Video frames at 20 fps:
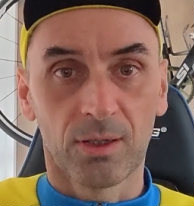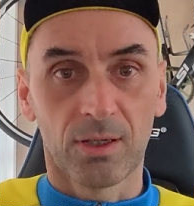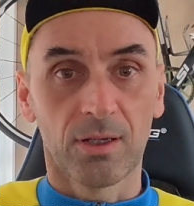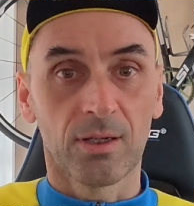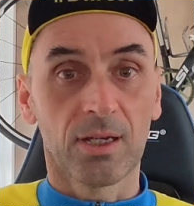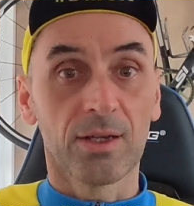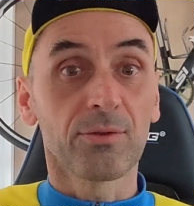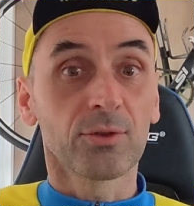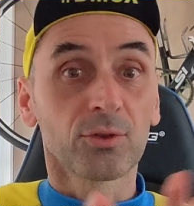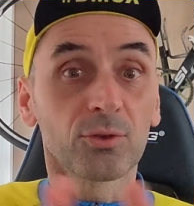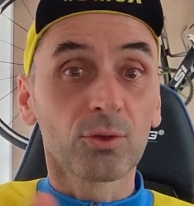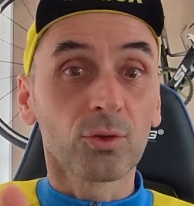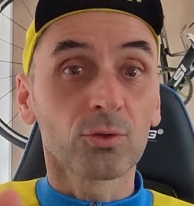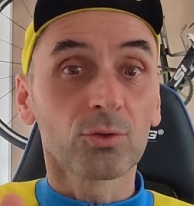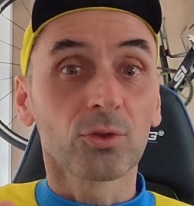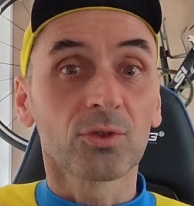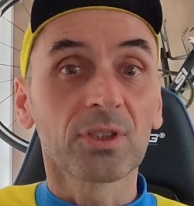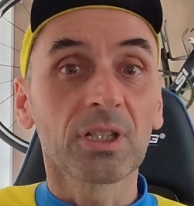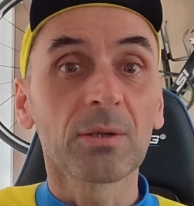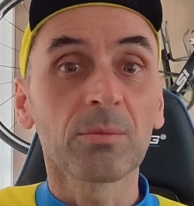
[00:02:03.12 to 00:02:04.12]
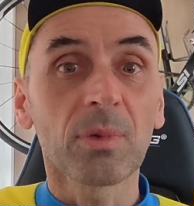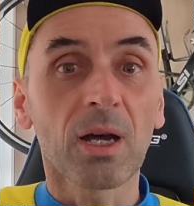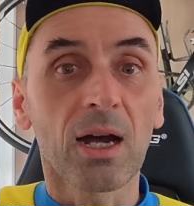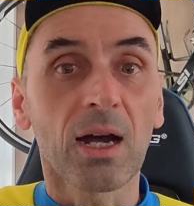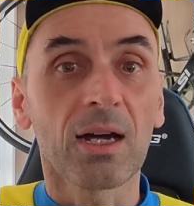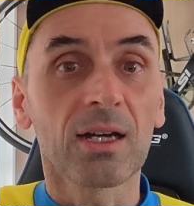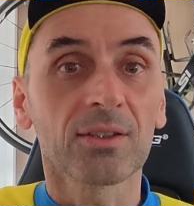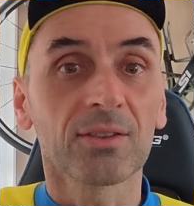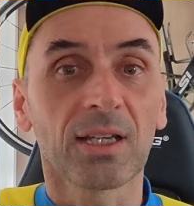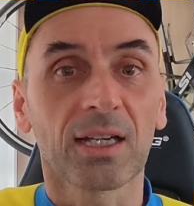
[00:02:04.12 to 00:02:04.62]
uh, even though the team
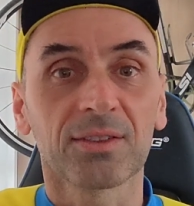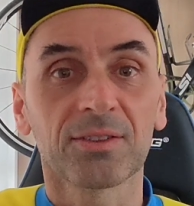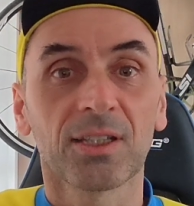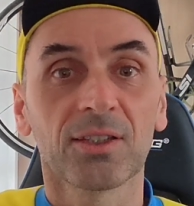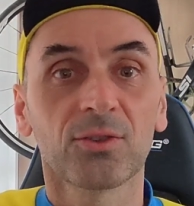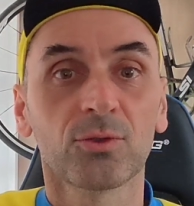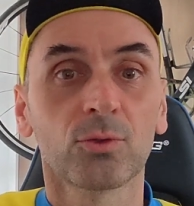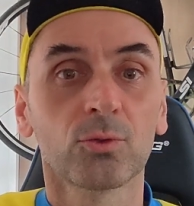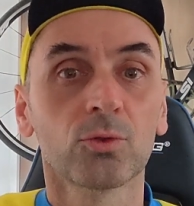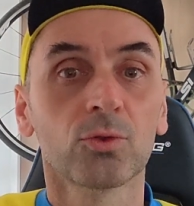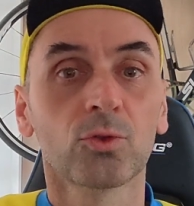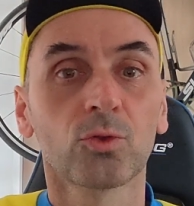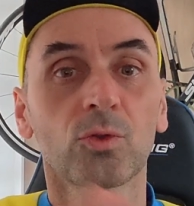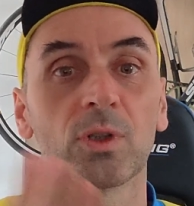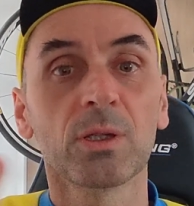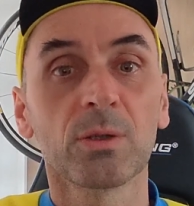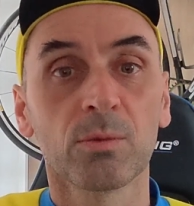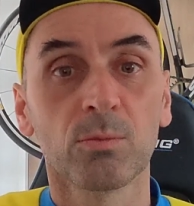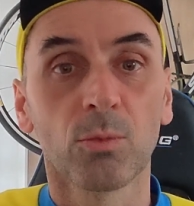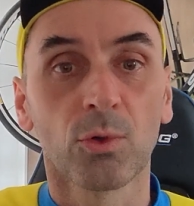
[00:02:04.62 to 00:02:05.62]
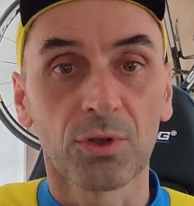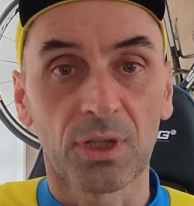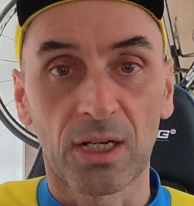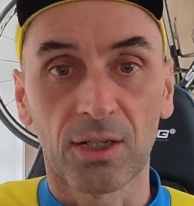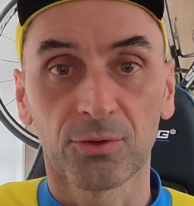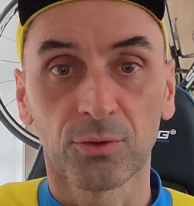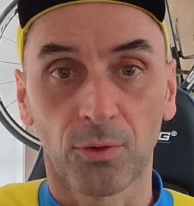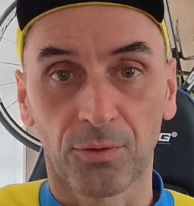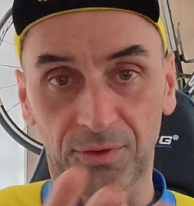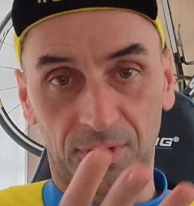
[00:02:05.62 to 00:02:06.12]
has access to three
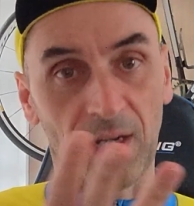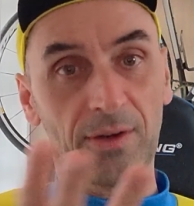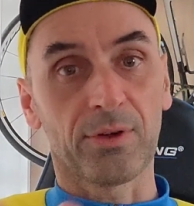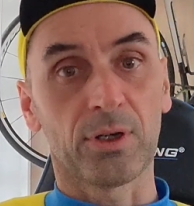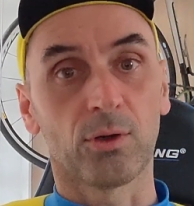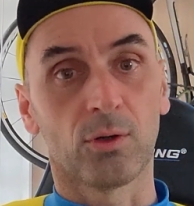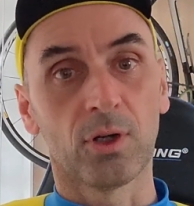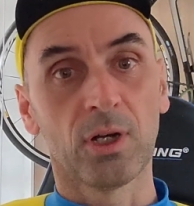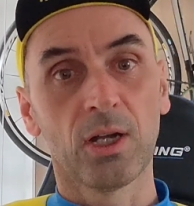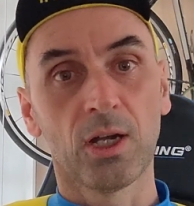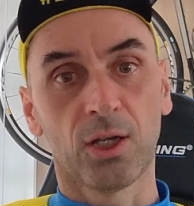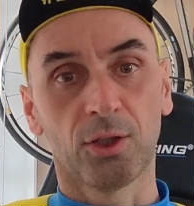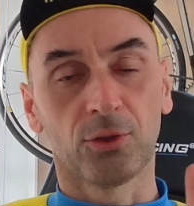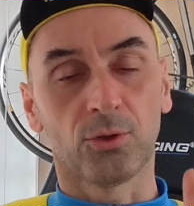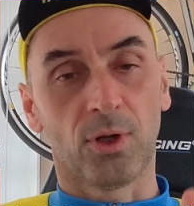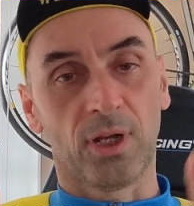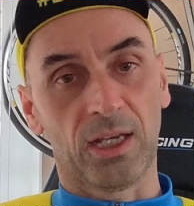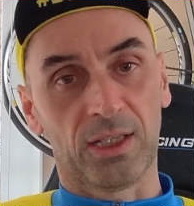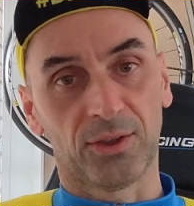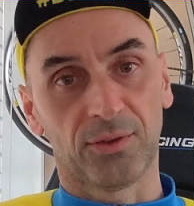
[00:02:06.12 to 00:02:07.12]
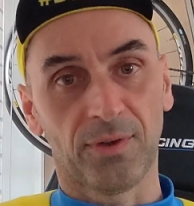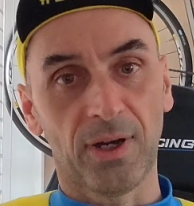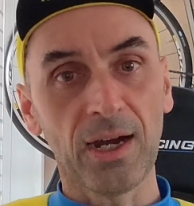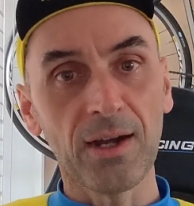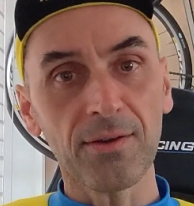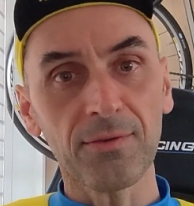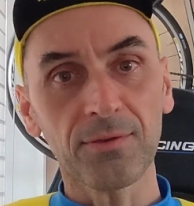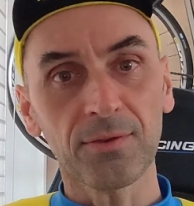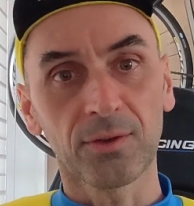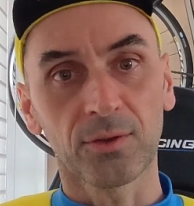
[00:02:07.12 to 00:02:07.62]
models of Cervelo, the
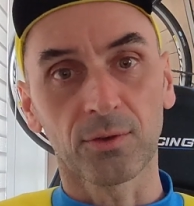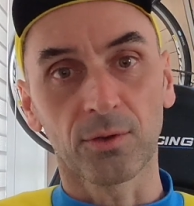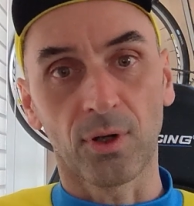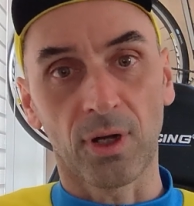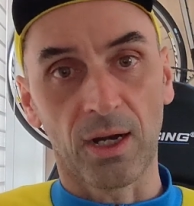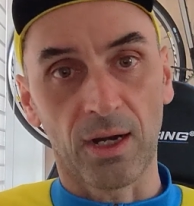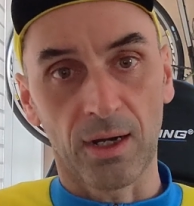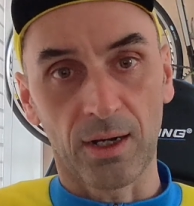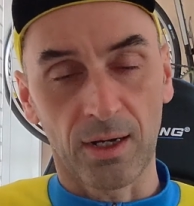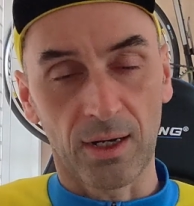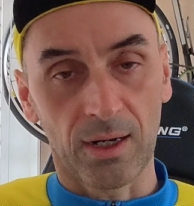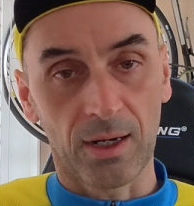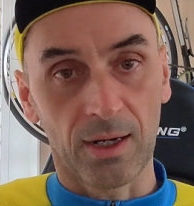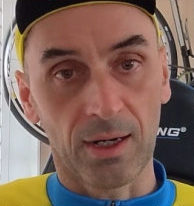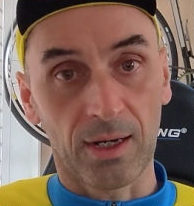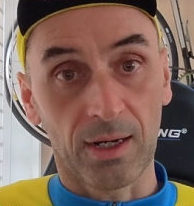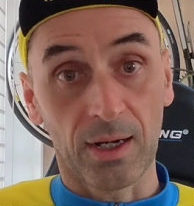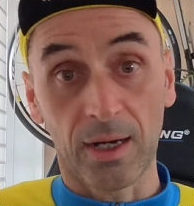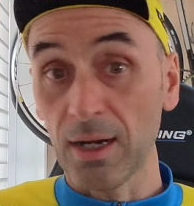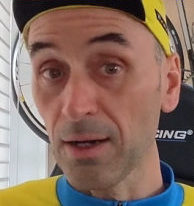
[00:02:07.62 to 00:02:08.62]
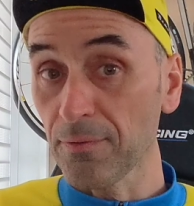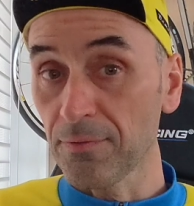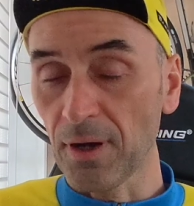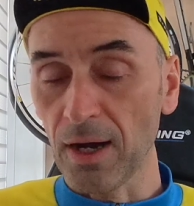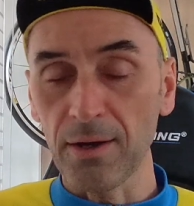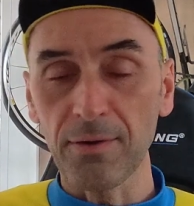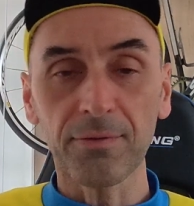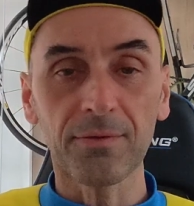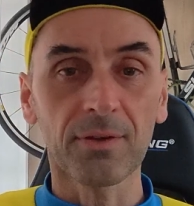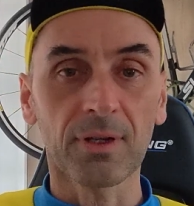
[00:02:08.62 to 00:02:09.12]
S5, the
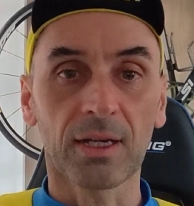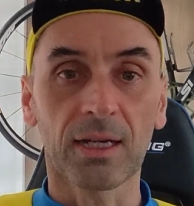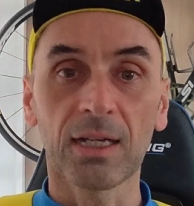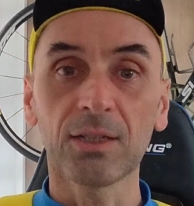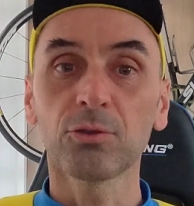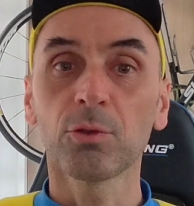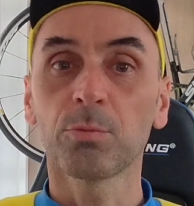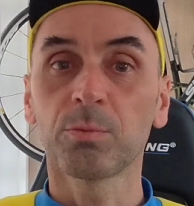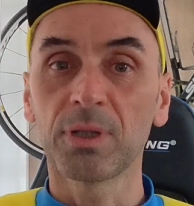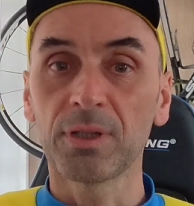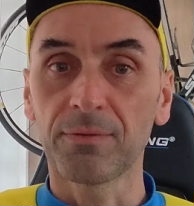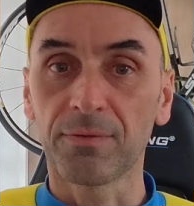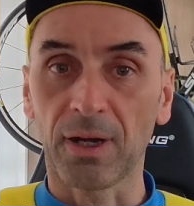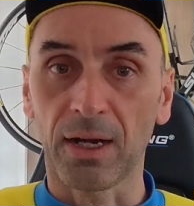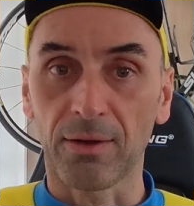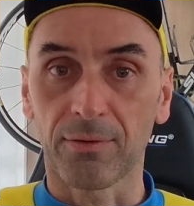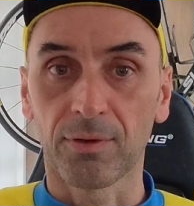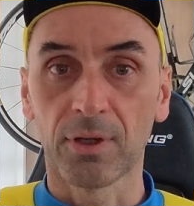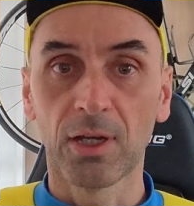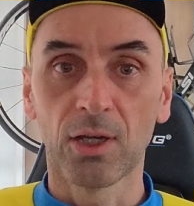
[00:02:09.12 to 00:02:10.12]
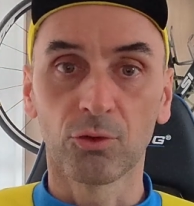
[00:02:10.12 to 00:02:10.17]
R5 and the P5.